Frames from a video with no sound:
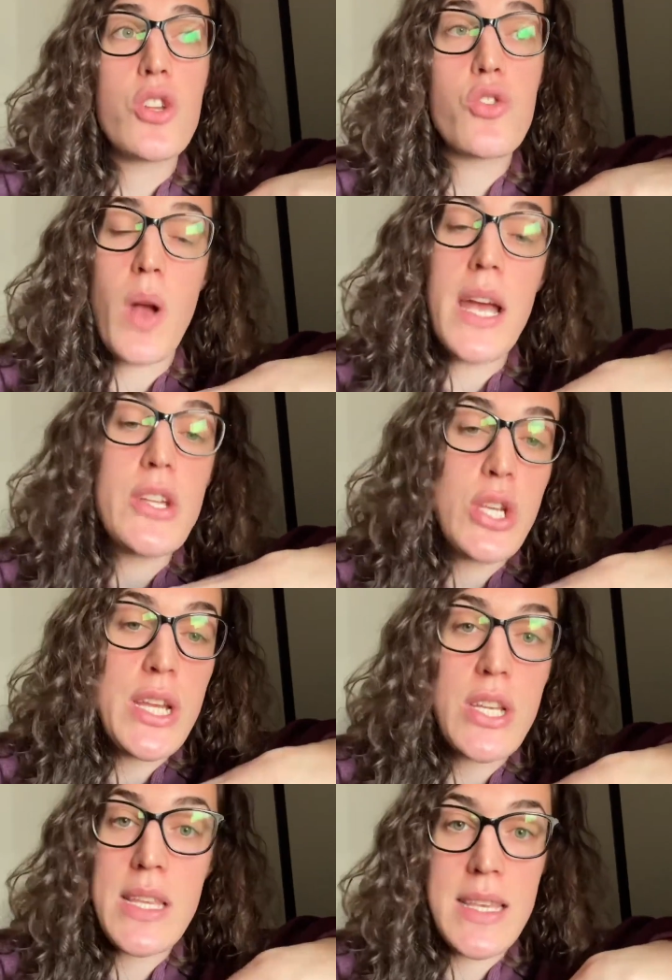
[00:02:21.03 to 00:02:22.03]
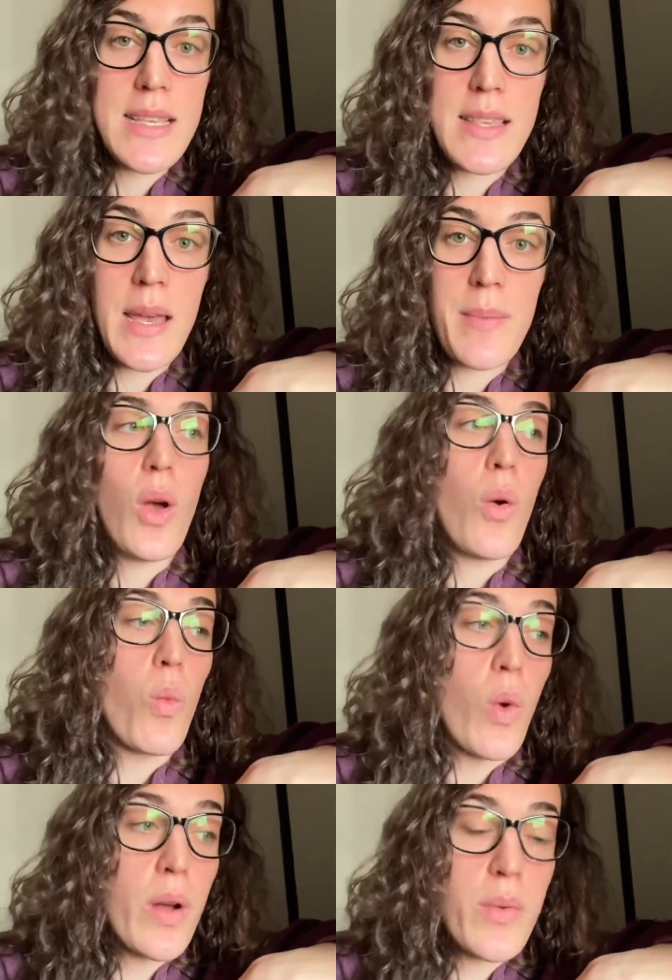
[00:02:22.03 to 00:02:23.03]
try changing things up.
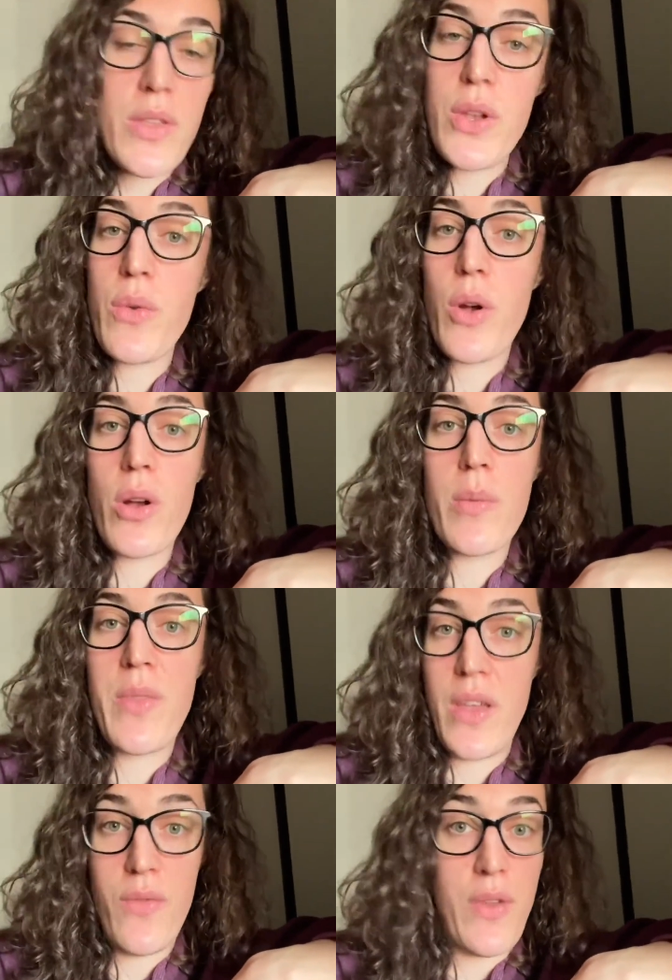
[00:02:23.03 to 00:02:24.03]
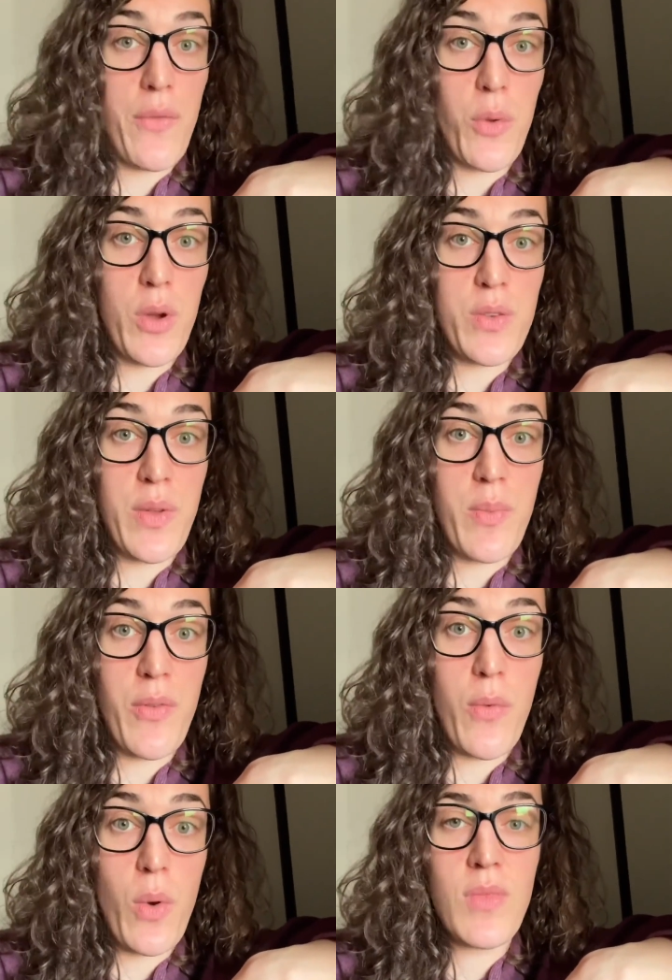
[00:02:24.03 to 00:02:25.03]
Work with a new herb that you've never worked with
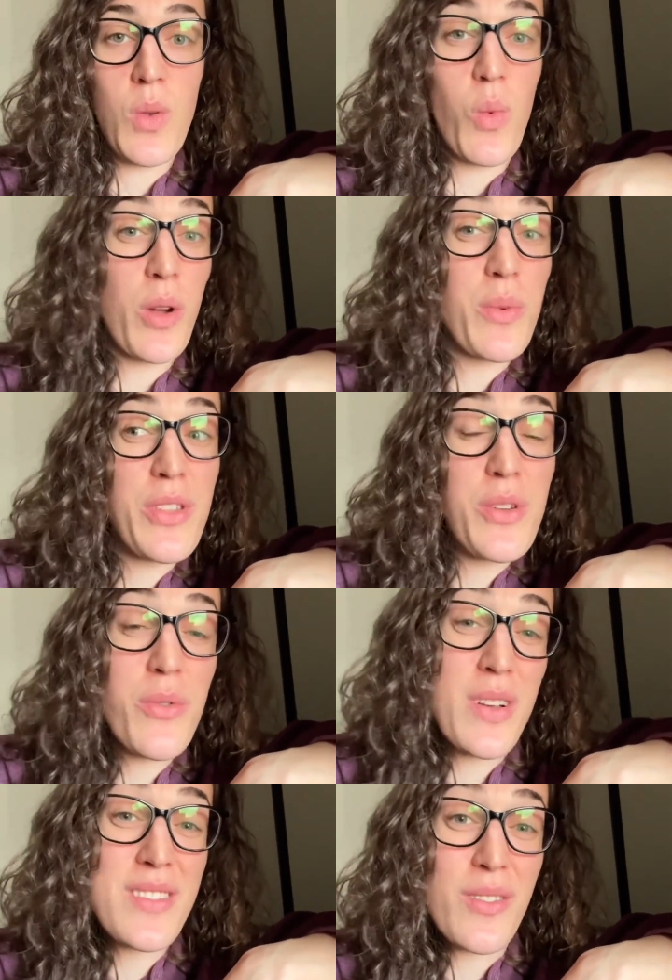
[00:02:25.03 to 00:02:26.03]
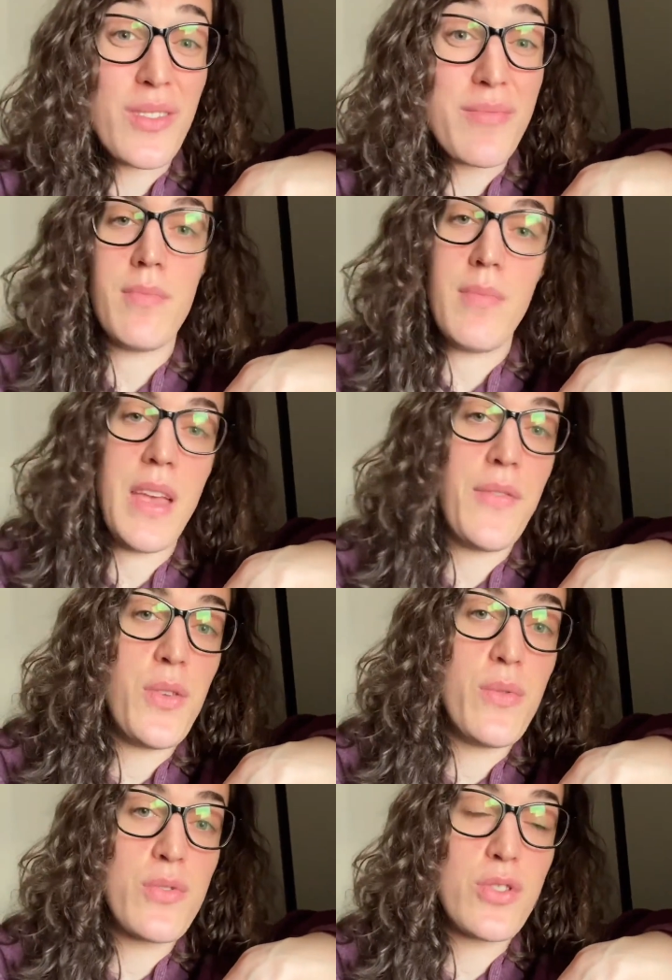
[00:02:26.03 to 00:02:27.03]
before. Work with a new crystal. If
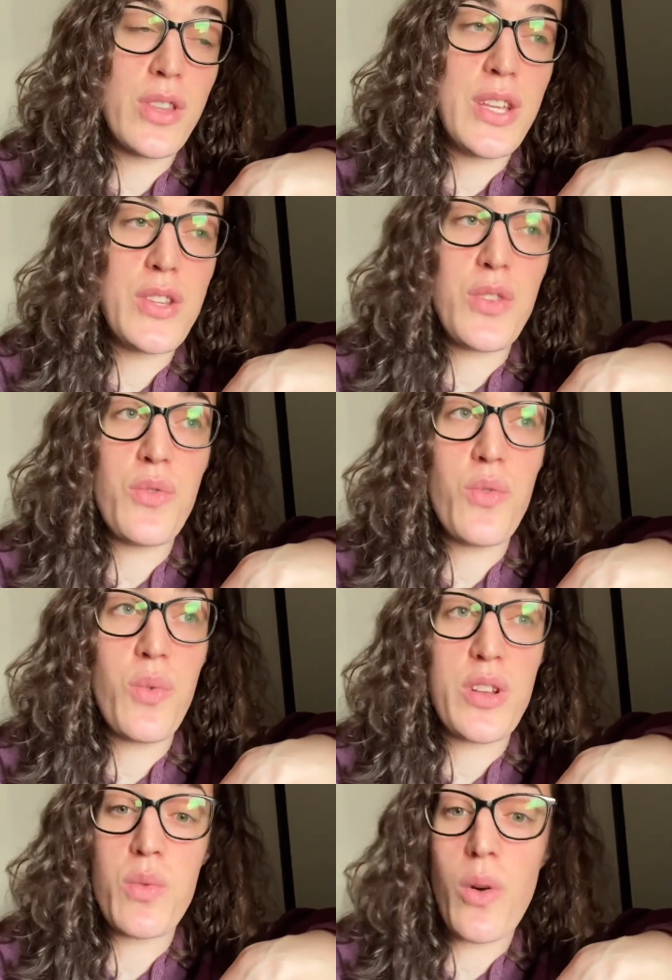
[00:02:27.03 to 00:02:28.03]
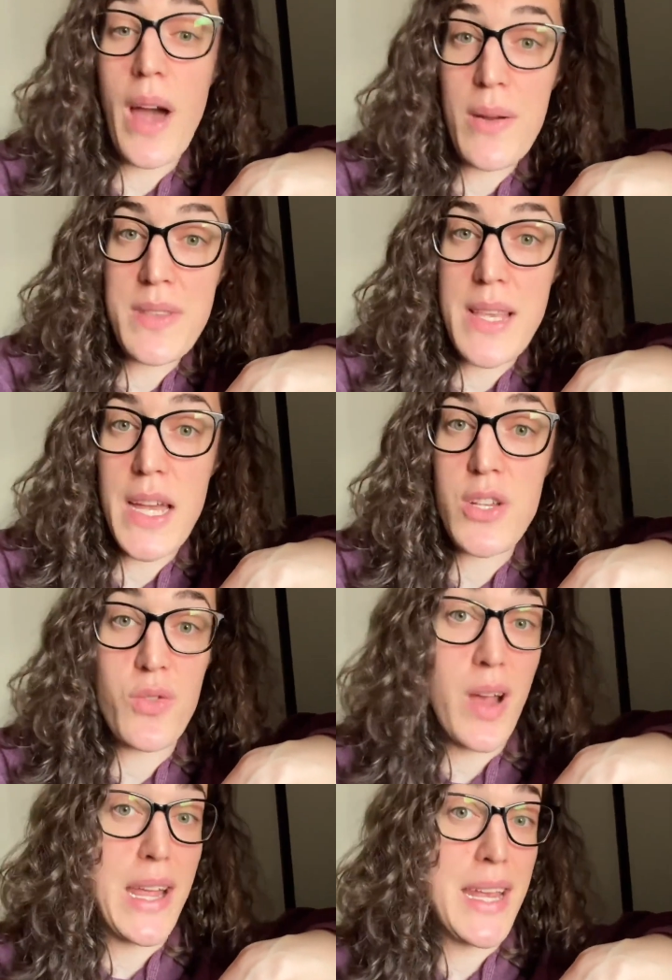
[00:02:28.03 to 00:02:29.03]
you usually do ritual outside,
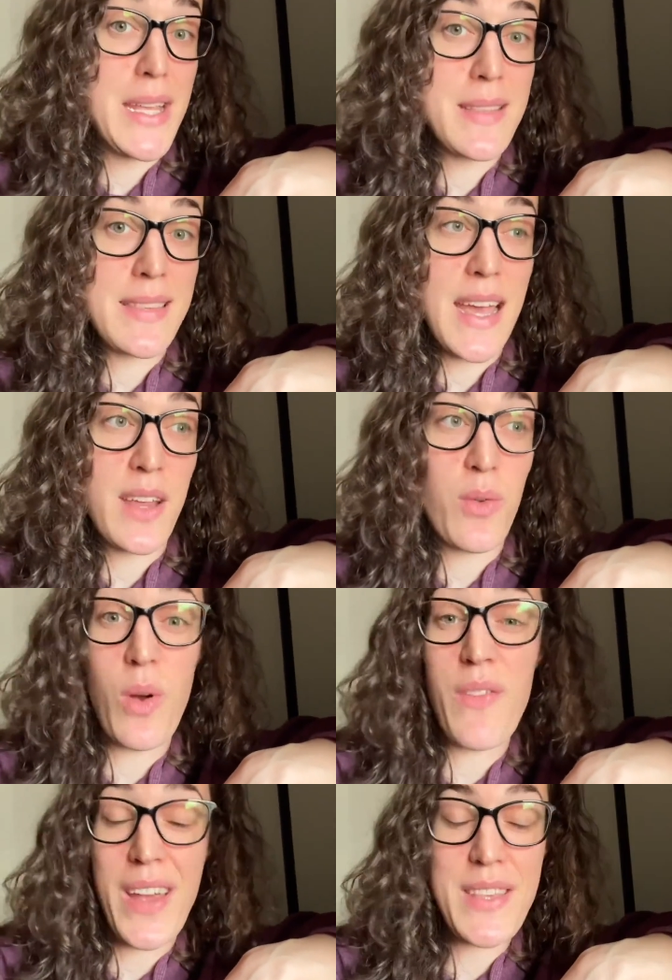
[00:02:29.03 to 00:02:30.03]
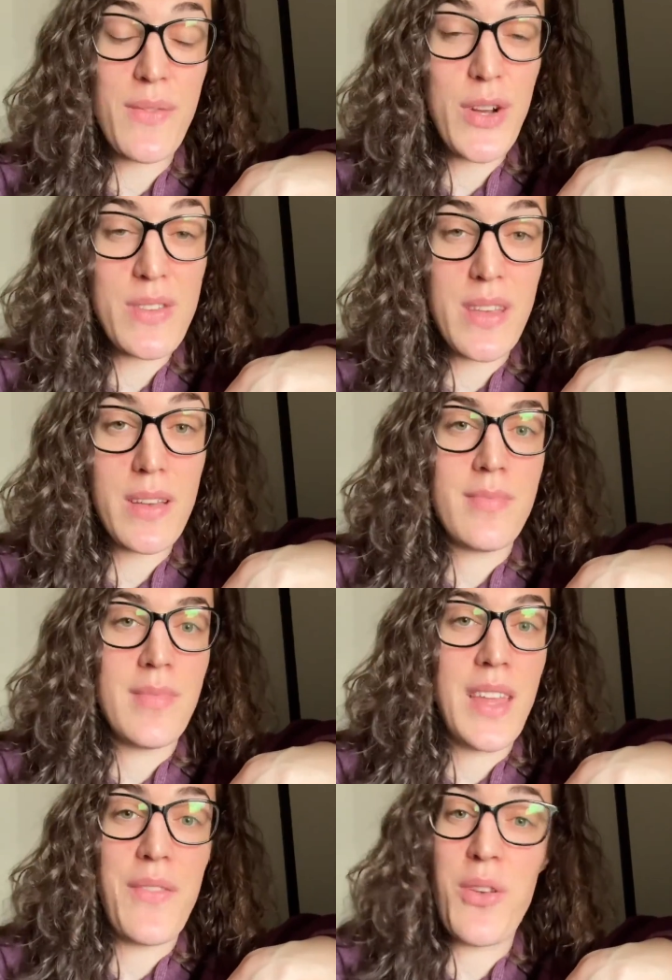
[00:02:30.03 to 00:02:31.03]
try it inside, or vice versa.
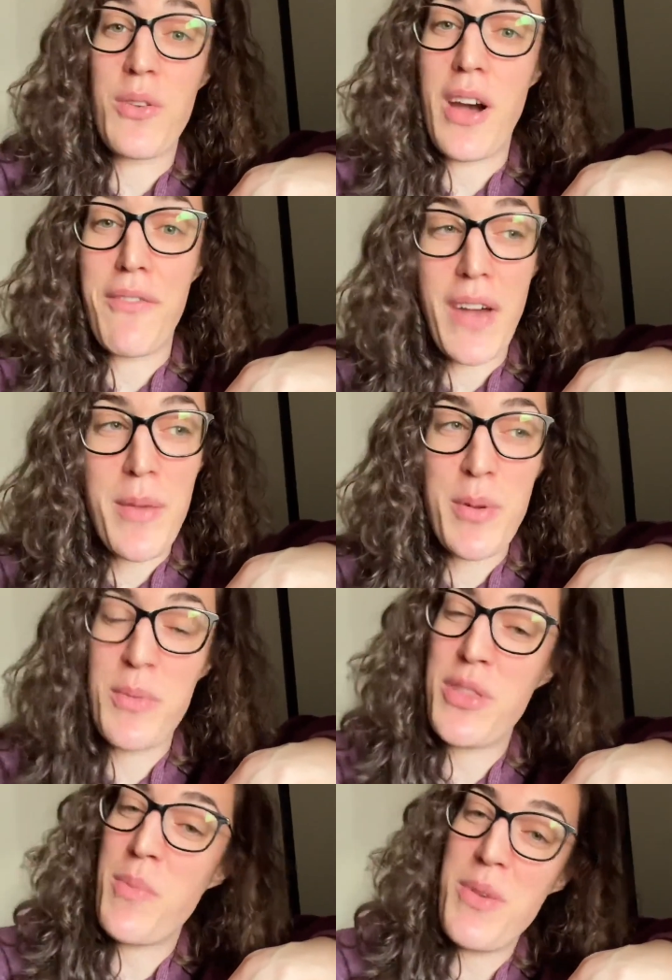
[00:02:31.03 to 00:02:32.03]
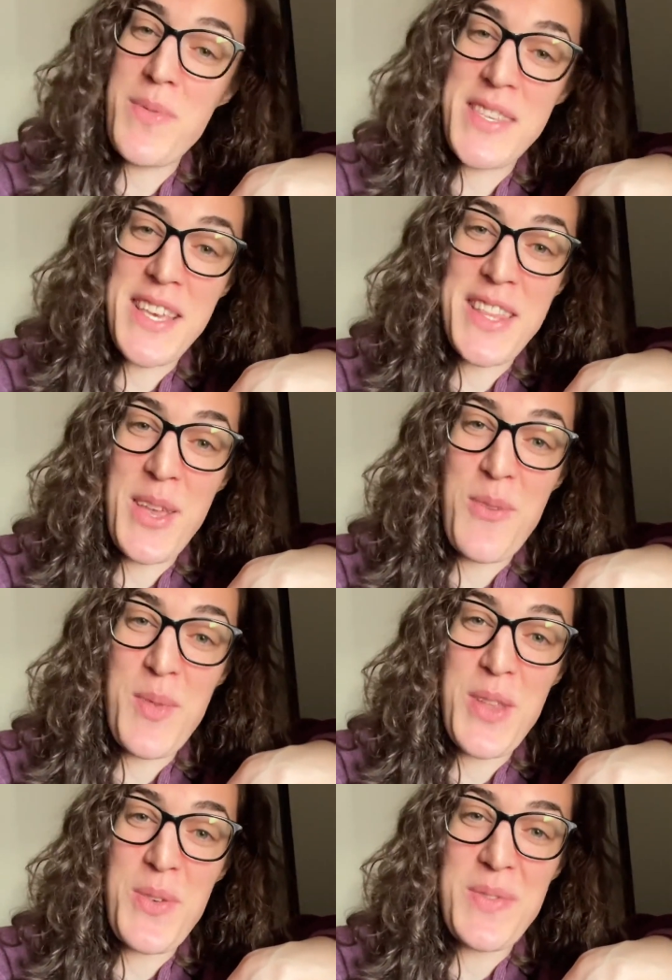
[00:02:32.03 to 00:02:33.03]
If you're not vibing with the music that you've
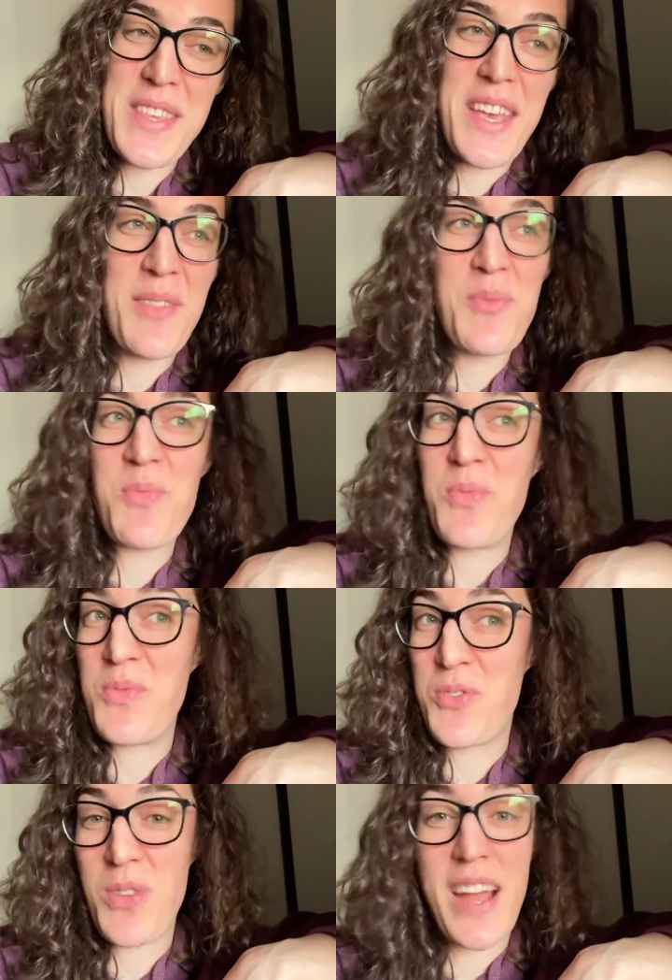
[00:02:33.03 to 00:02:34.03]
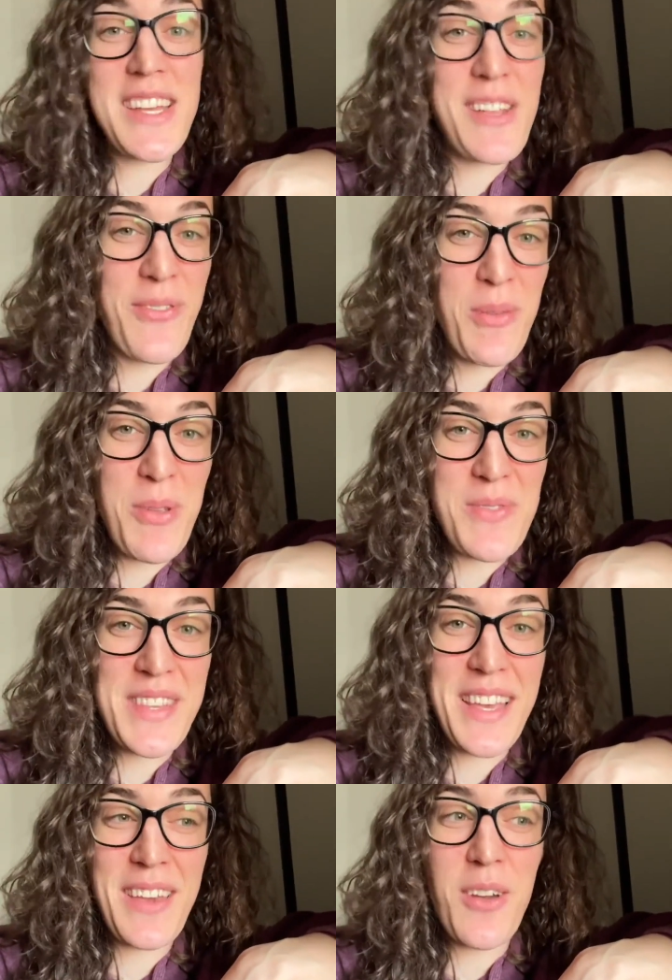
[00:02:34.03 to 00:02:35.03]
been using, try different
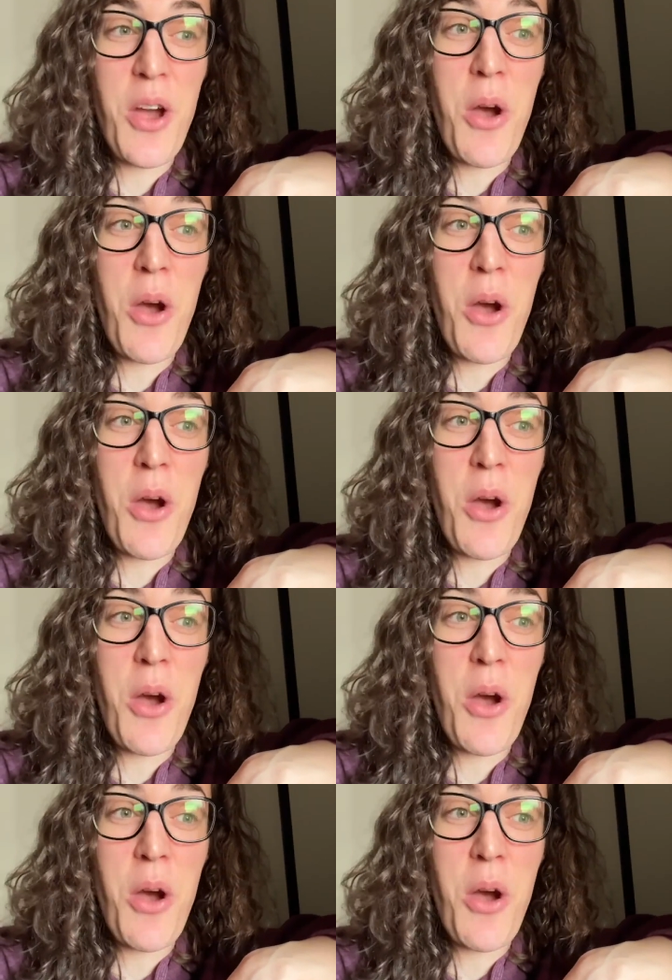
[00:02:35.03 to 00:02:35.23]
music,